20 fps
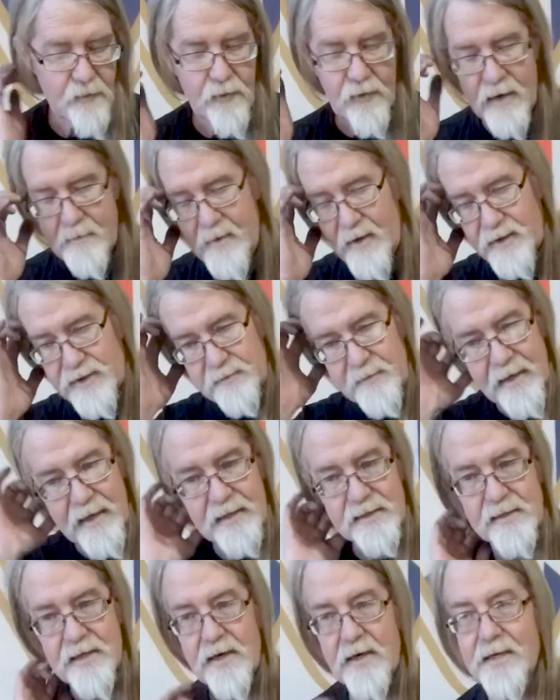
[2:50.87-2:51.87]
worry about spigots
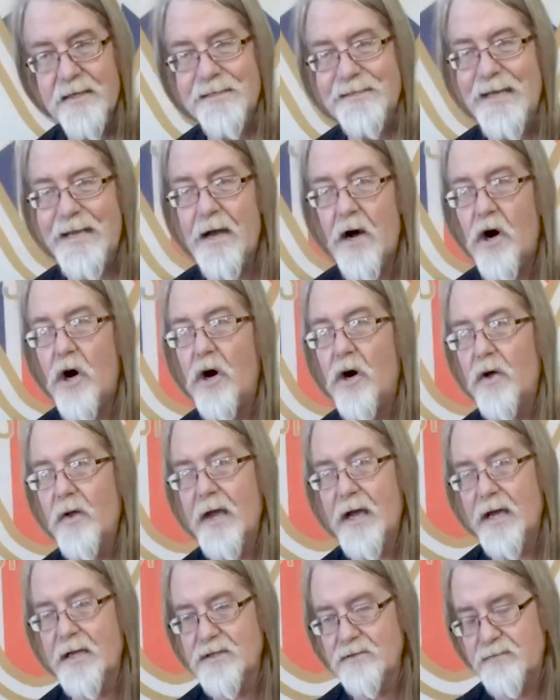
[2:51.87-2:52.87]
there because they all
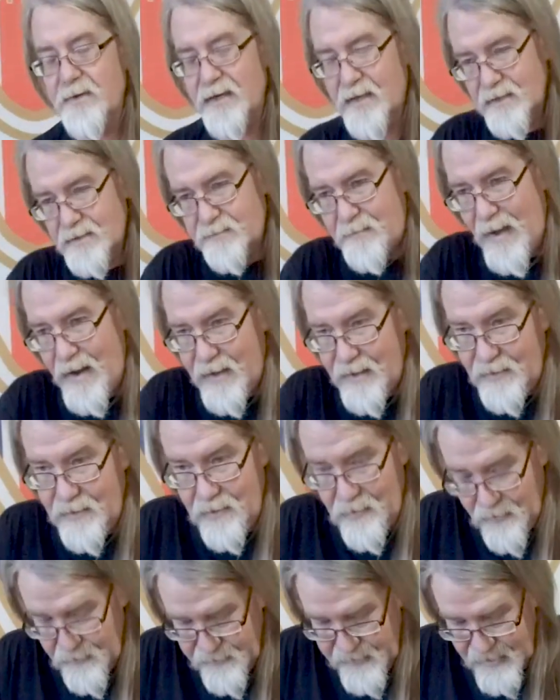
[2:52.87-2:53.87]
had spigots back in the
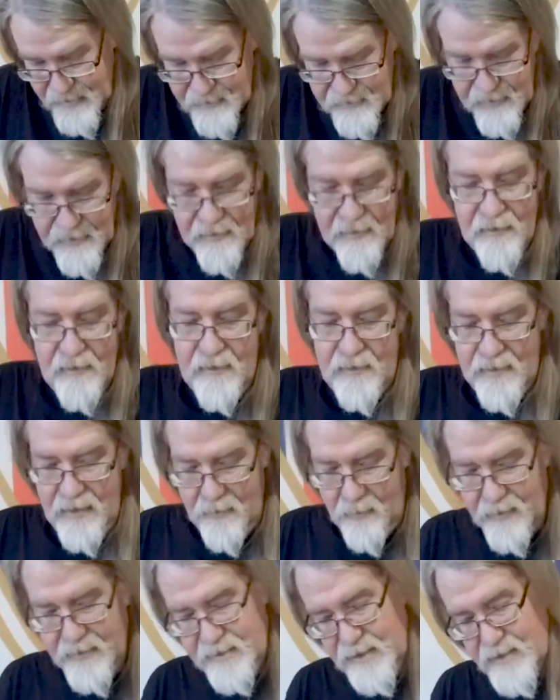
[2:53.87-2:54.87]
old days. It
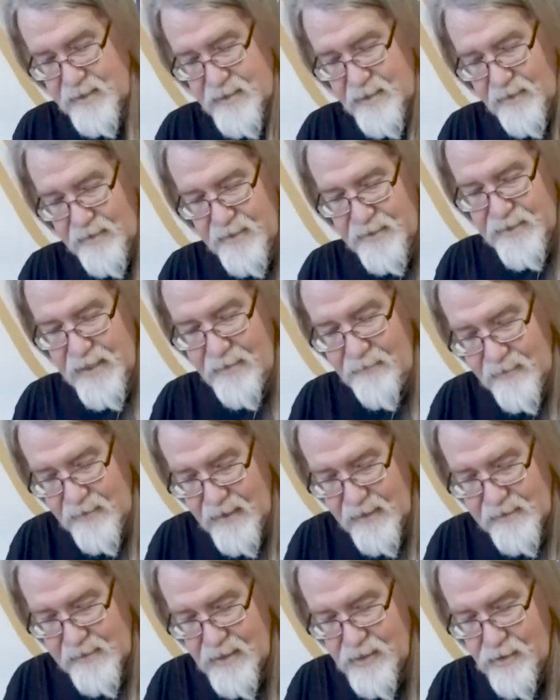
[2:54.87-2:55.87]
wasn't until the
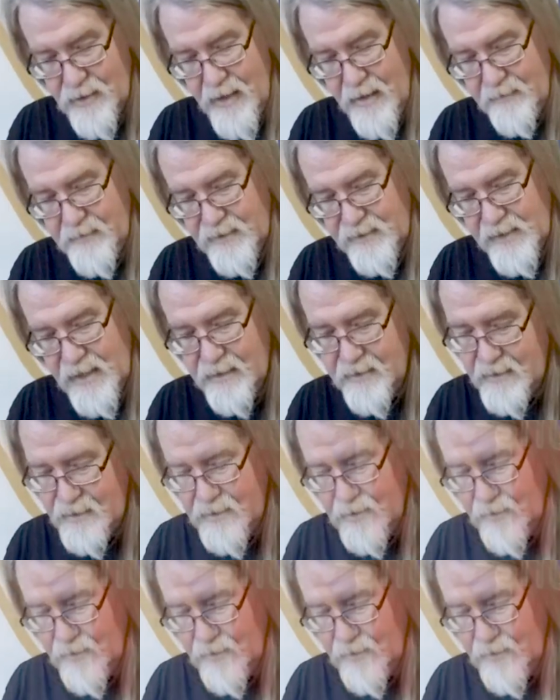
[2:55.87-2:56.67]
70s that Triumph decided to do